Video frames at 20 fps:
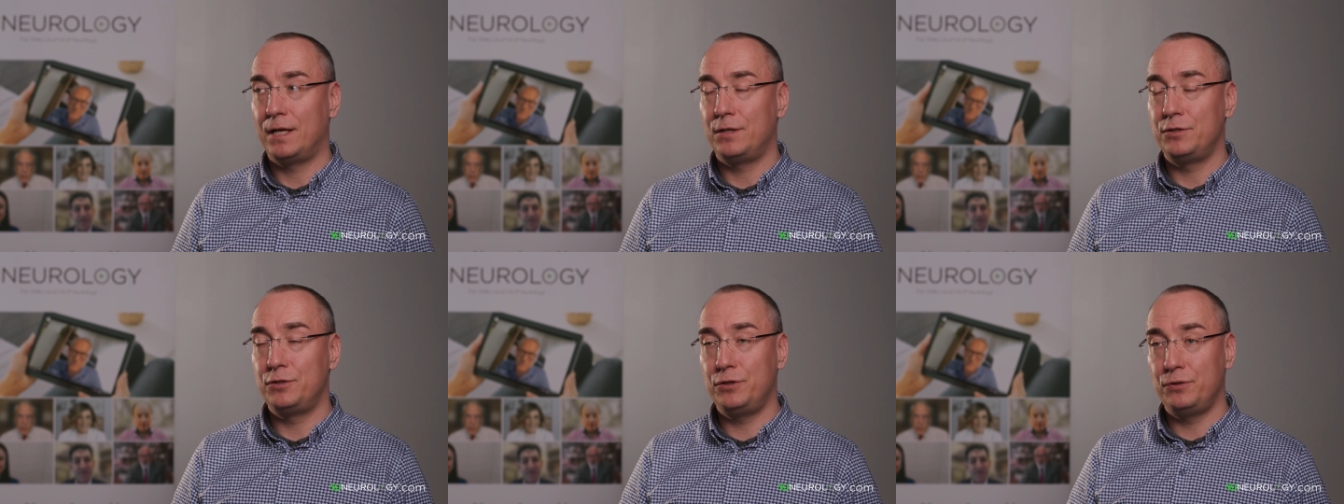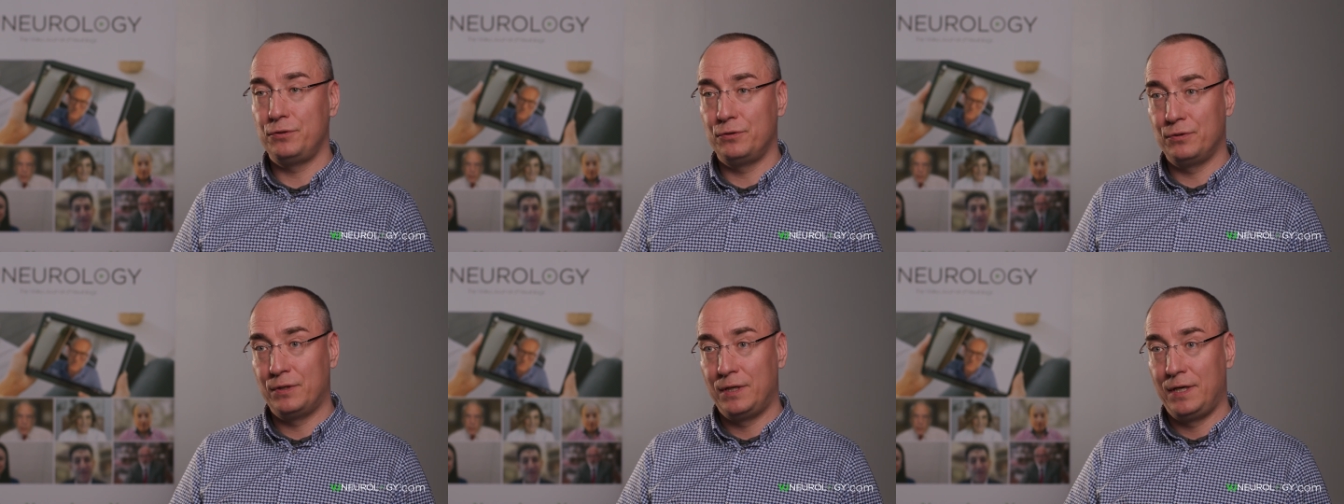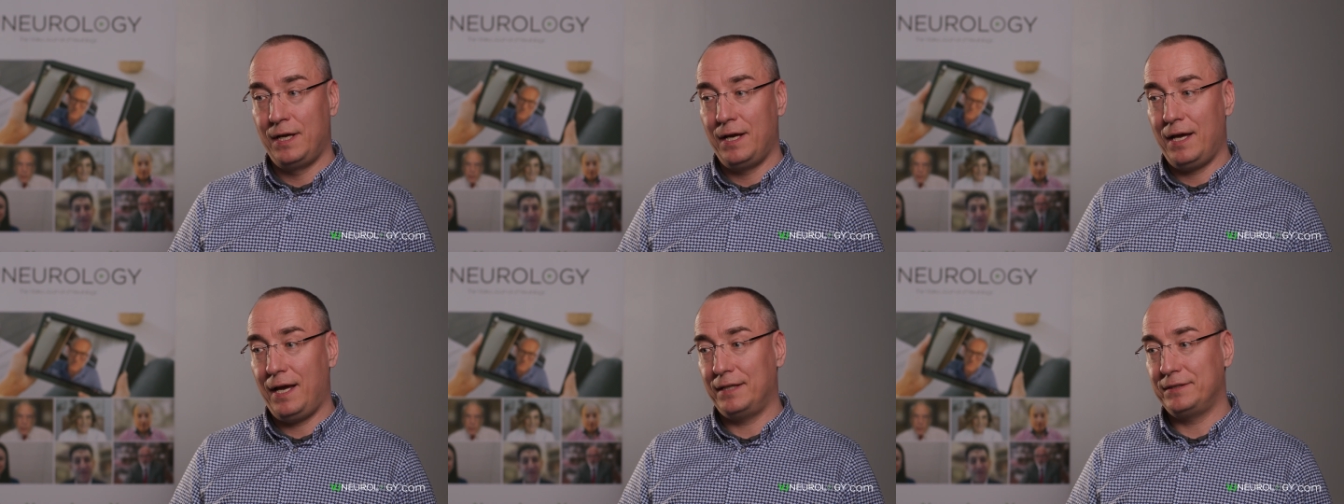do
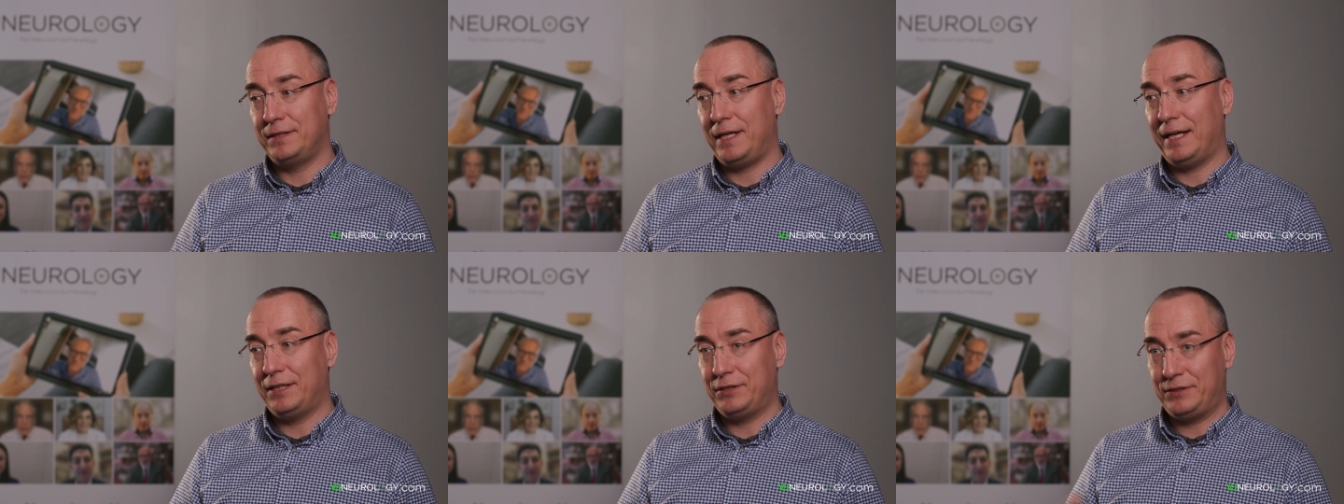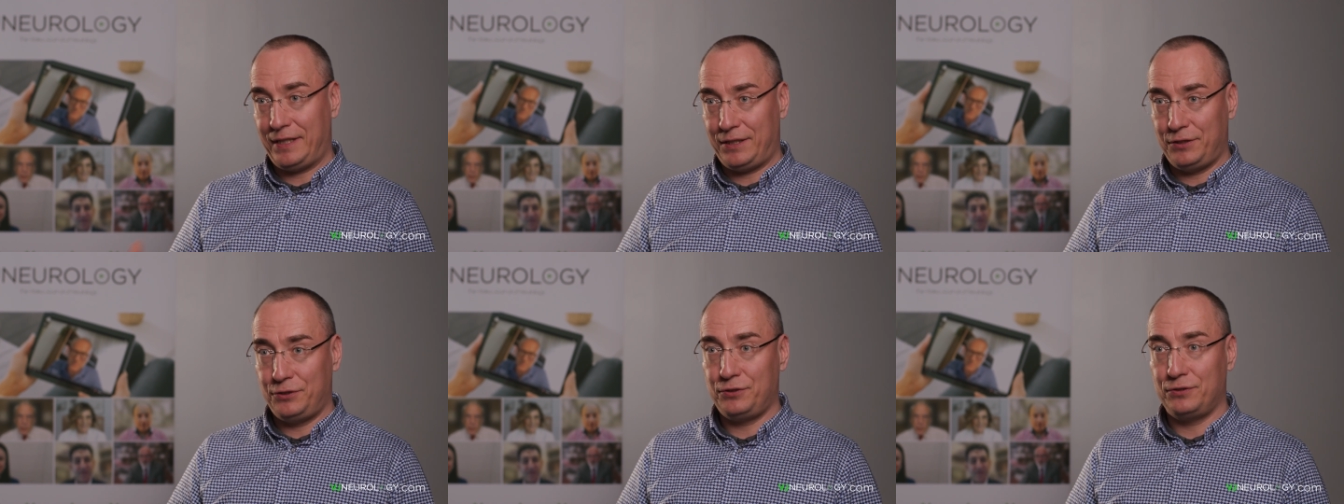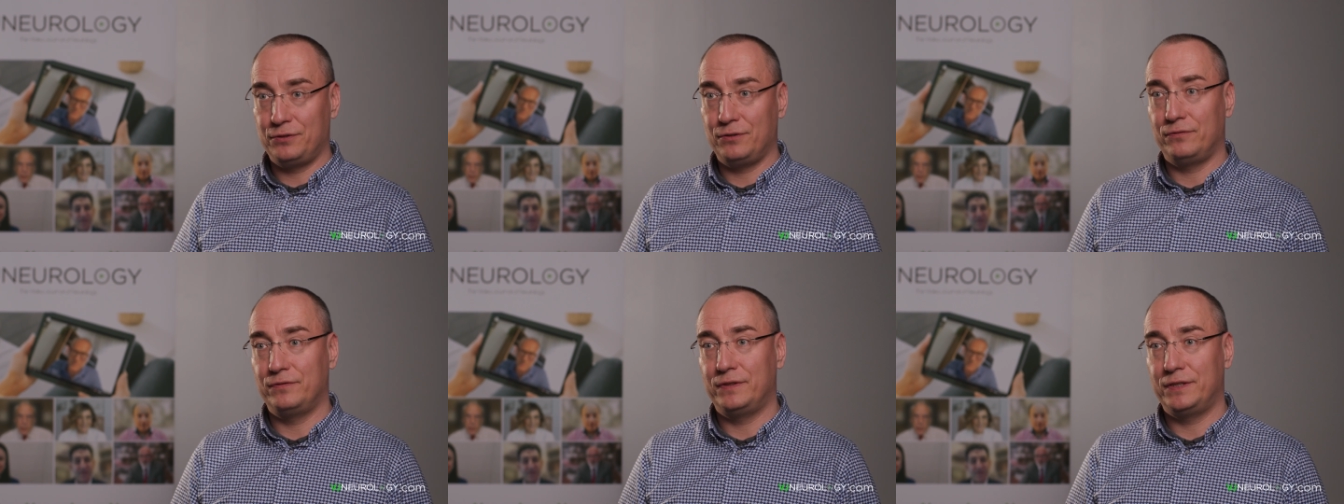as an
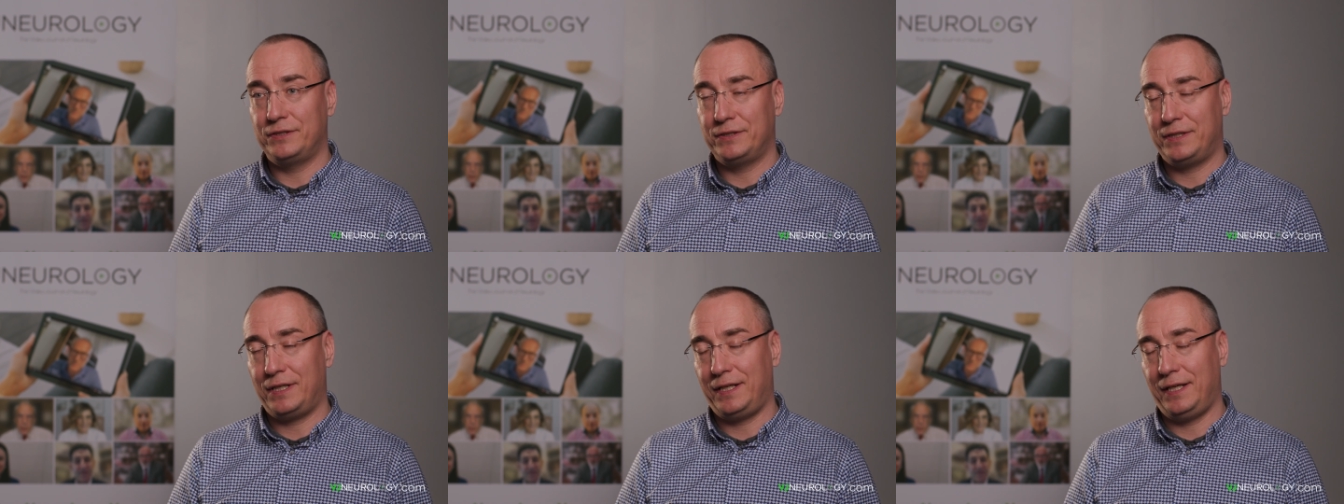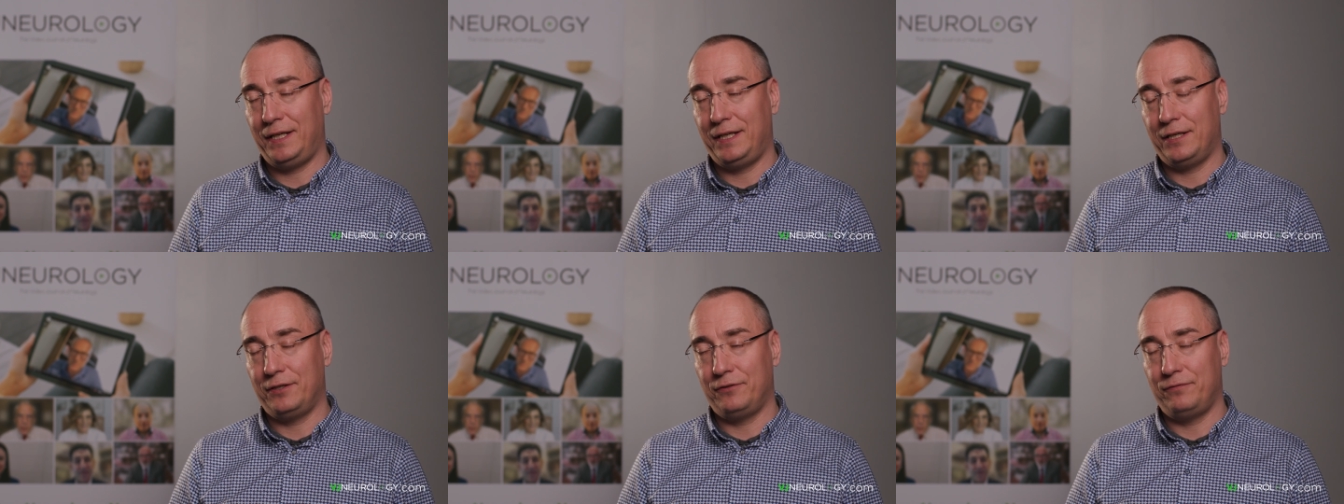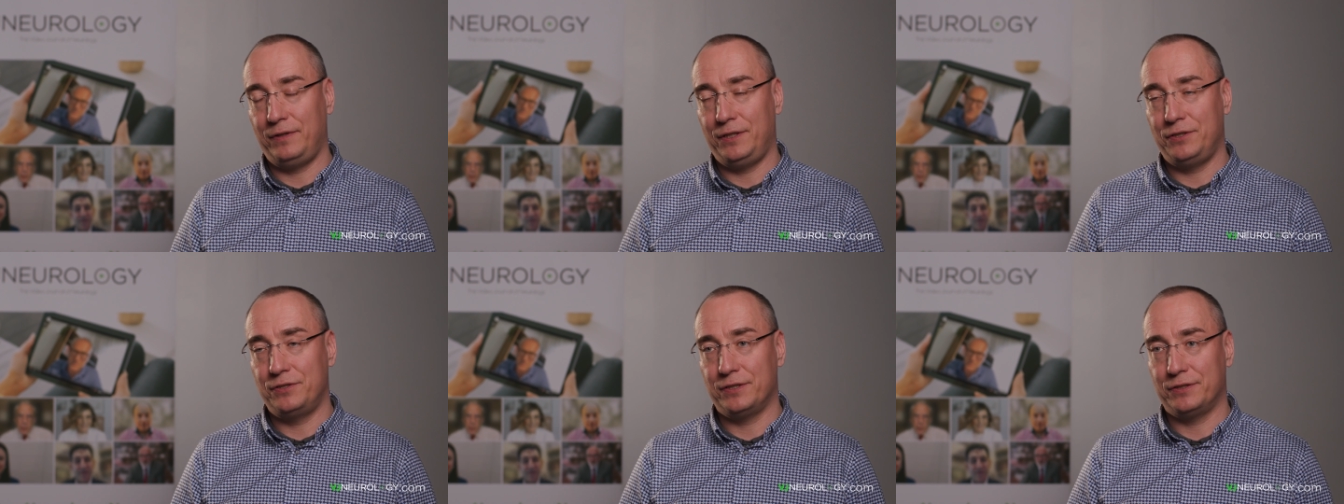extension of the study that
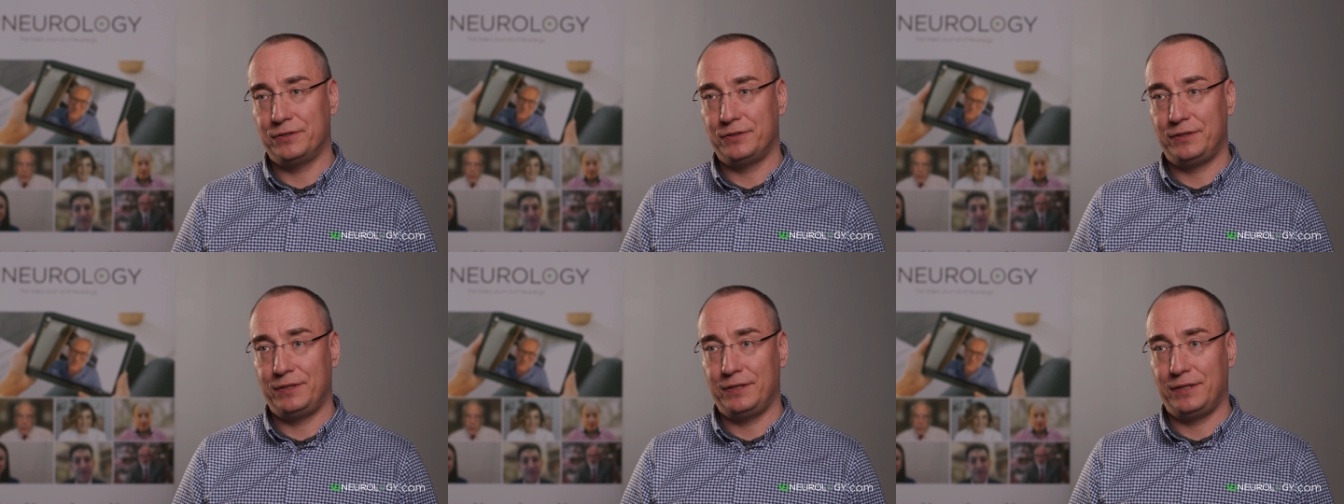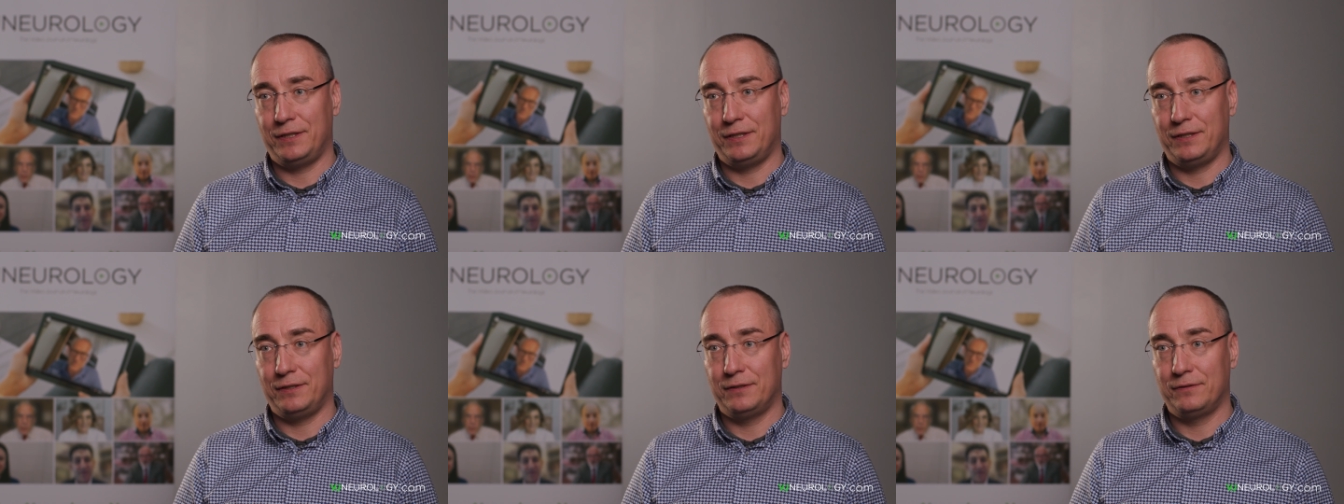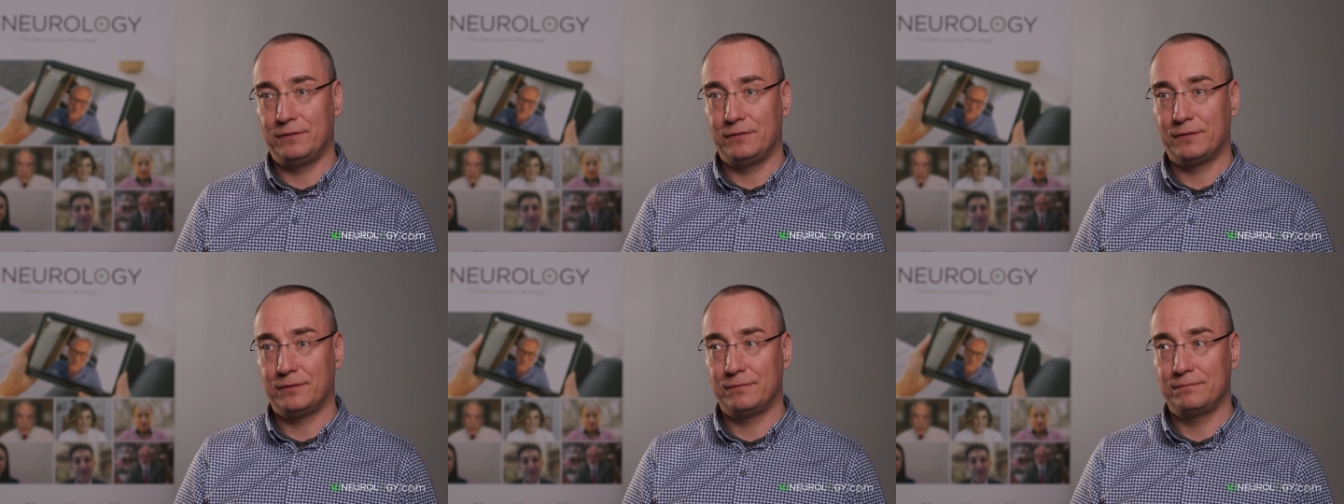we just uh,
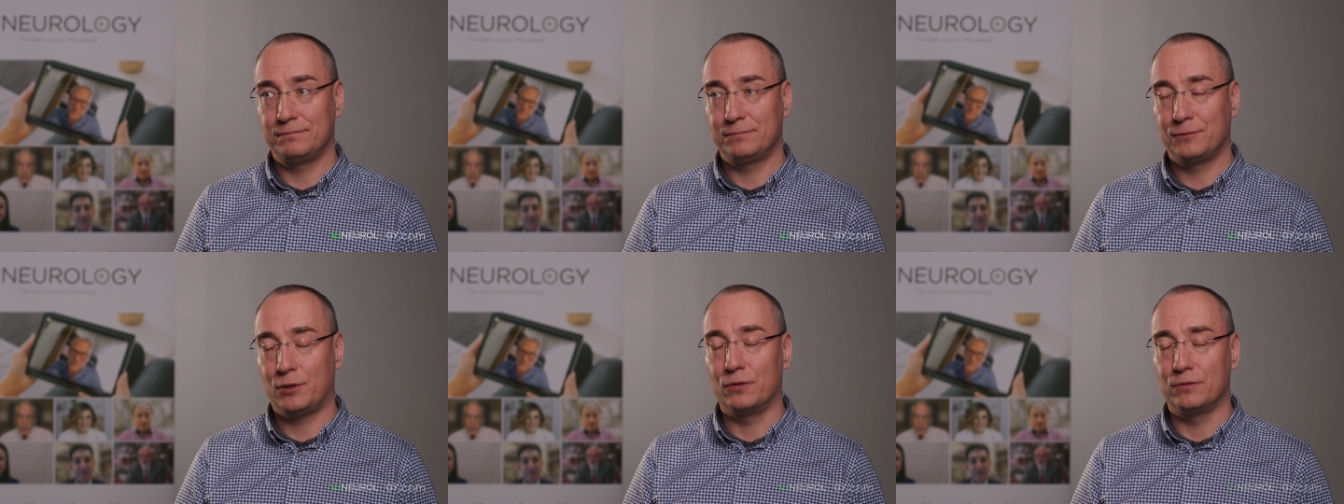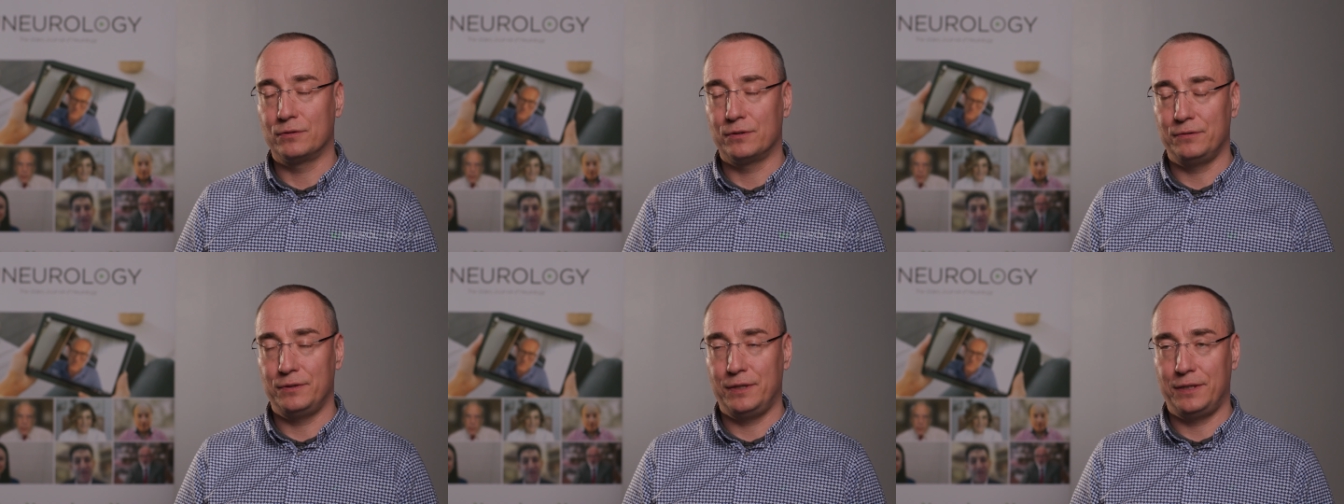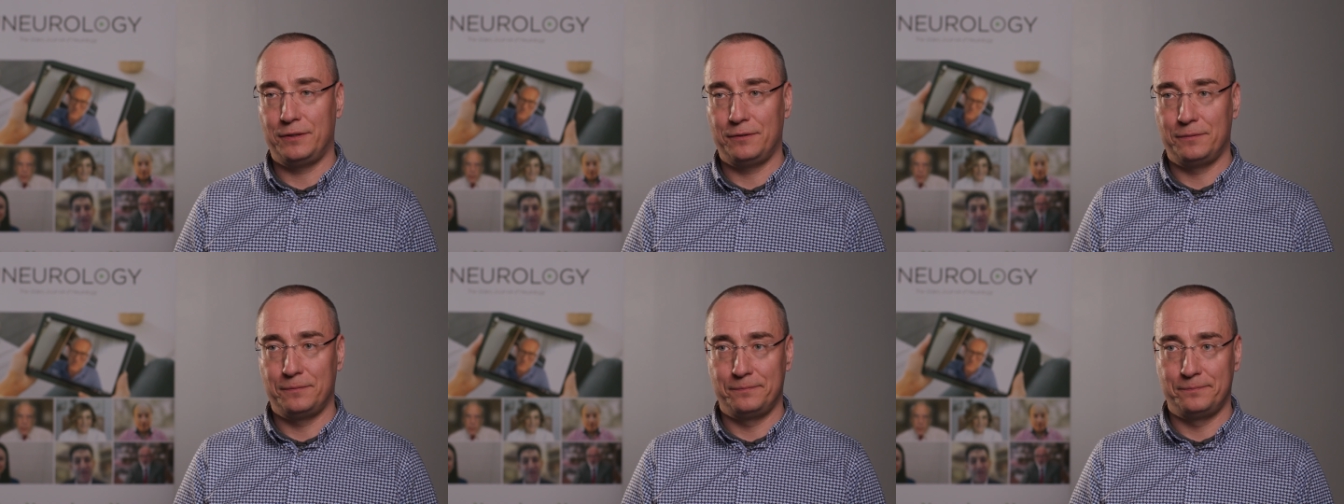concluded.